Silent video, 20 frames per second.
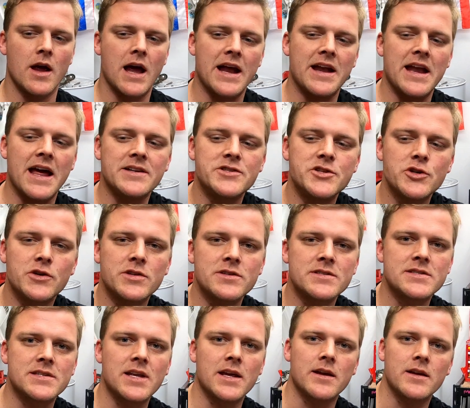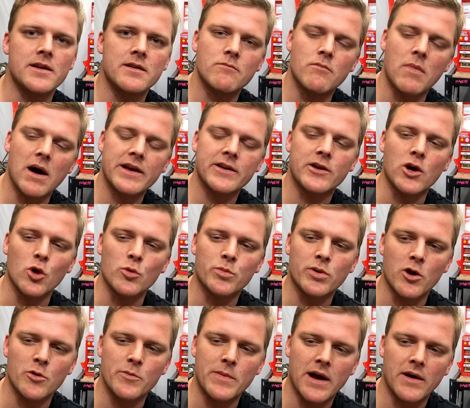and as you can see, my
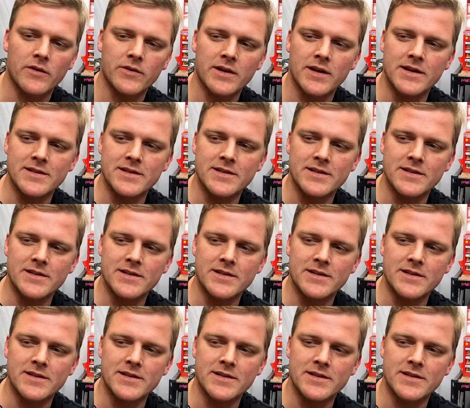GoPro mount